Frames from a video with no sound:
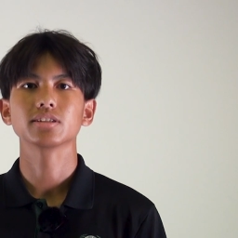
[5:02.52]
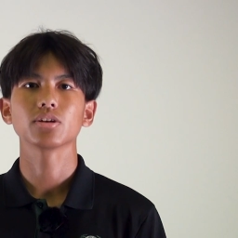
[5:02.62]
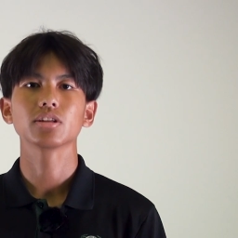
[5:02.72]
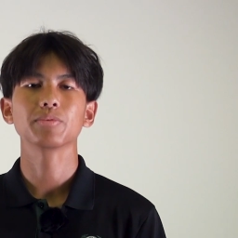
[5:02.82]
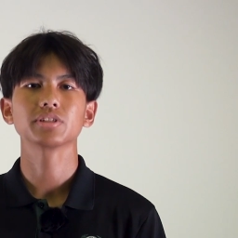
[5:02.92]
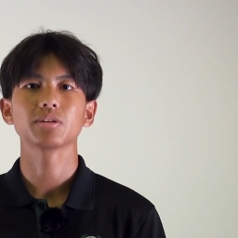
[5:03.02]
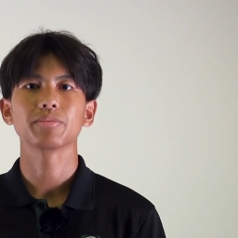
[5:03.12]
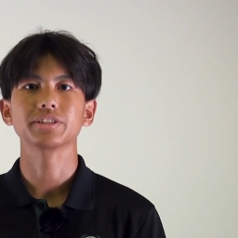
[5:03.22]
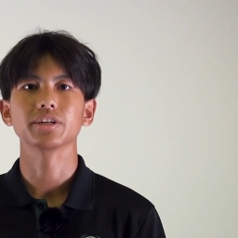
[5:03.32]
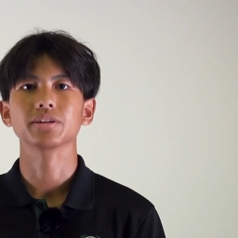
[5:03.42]
is not limited
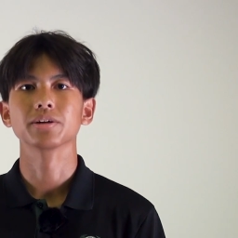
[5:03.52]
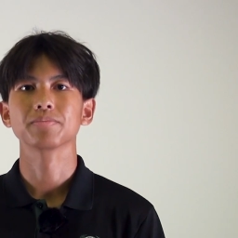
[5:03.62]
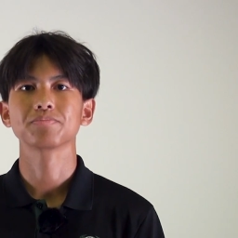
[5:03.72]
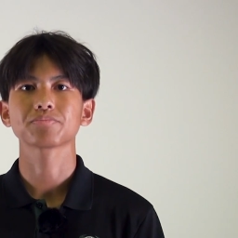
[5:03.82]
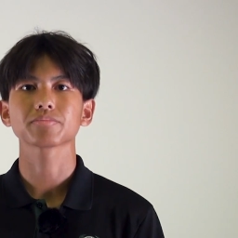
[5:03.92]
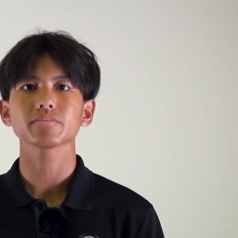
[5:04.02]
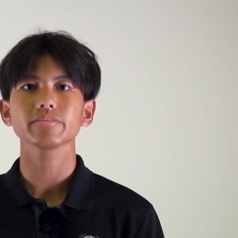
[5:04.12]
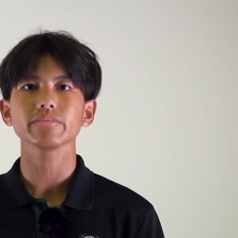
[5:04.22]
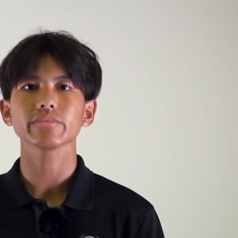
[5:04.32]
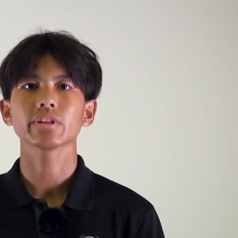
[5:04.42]
by gender.
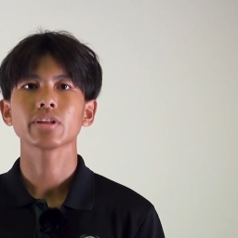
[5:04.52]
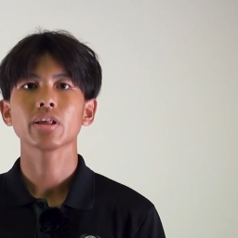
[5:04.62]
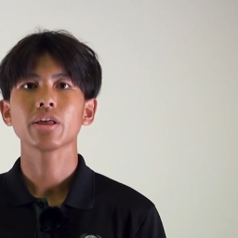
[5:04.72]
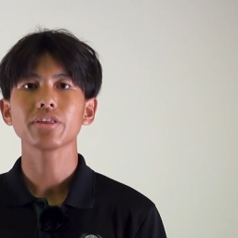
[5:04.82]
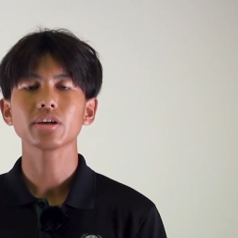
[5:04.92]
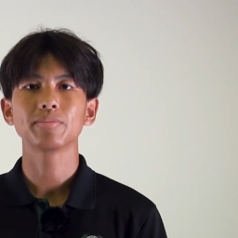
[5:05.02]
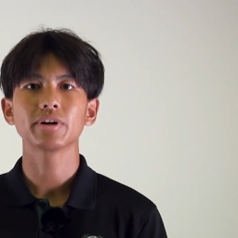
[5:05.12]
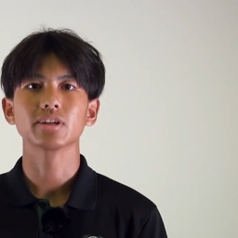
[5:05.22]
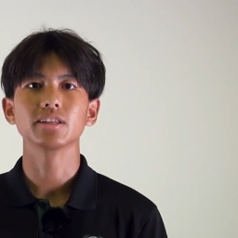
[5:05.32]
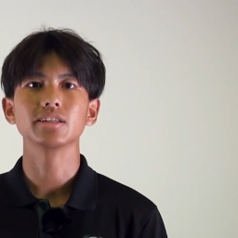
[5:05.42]
Think
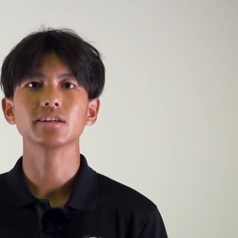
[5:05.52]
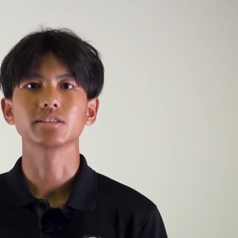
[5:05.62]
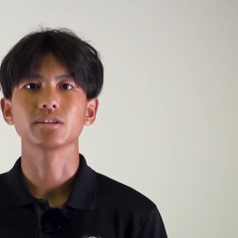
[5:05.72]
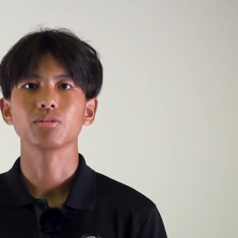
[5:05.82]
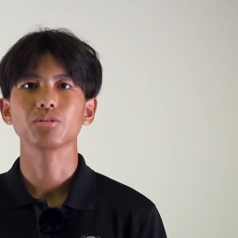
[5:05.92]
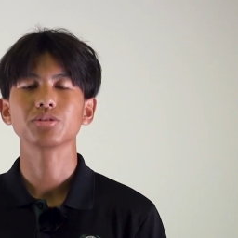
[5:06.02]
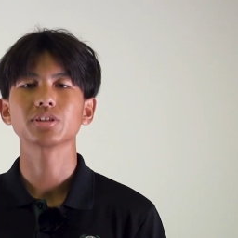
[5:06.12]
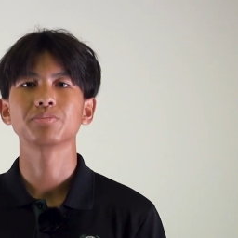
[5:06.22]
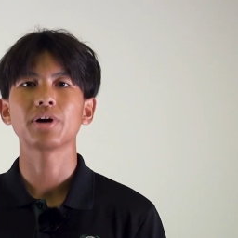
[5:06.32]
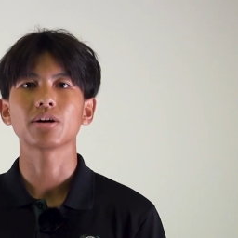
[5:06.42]
about the leaders who don't
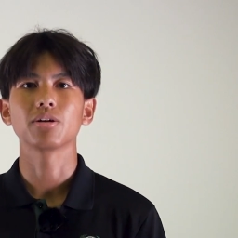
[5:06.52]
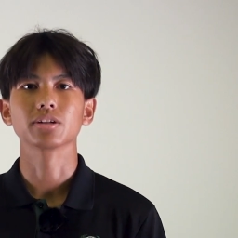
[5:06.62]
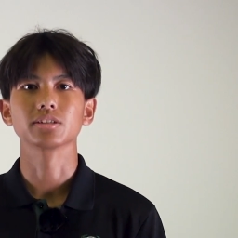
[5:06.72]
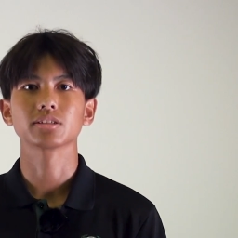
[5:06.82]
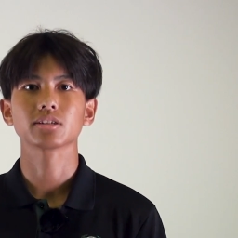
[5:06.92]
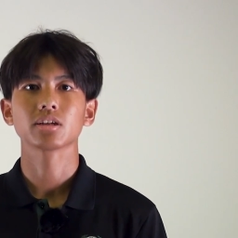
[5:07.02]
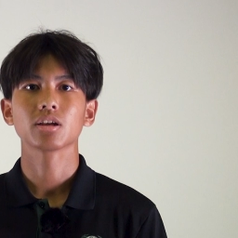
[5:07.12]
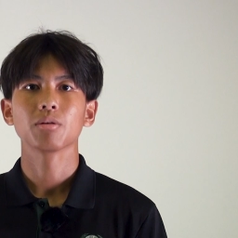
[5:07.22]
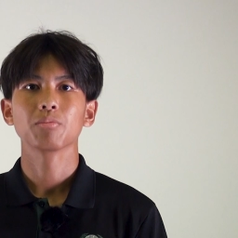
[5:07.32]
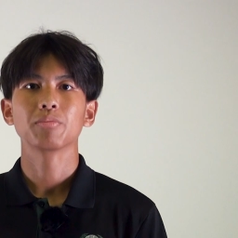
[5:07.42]
just bark orders,
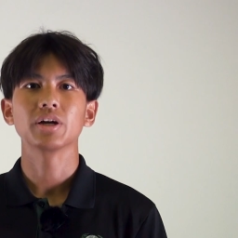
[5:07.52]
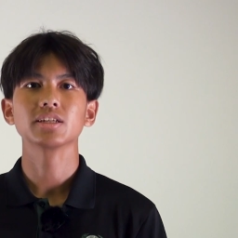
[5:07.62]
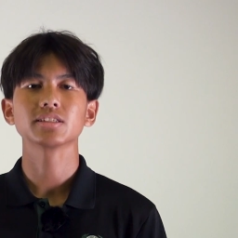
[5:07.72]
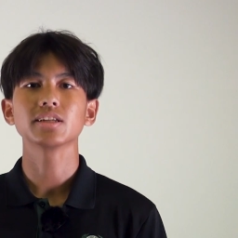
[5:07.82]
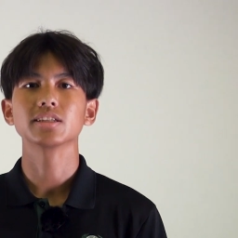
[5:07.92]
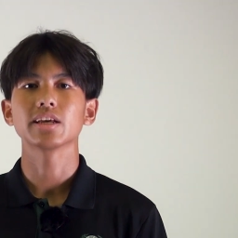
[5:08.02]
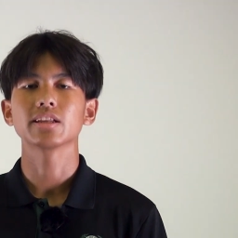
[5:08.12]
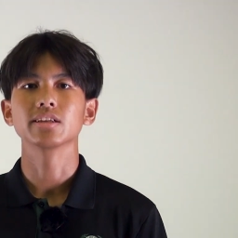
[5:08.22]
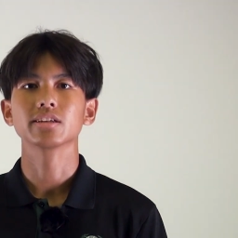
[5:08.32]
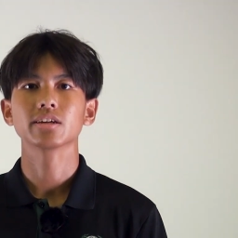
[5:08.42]
but listen
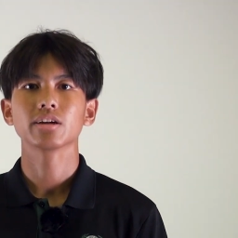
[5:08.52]
intently,